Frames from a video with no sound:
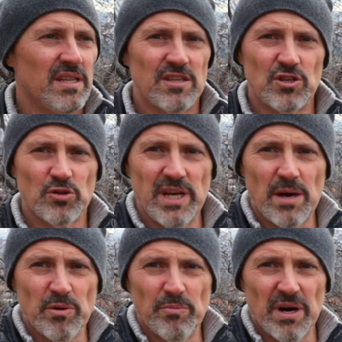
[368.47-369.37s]
the tree
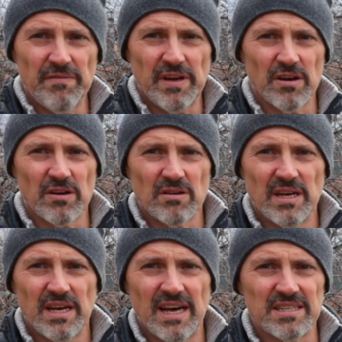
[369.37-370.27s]
up above here
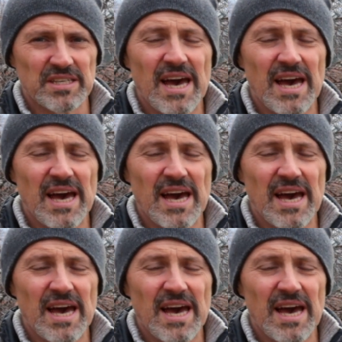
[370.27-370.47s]
has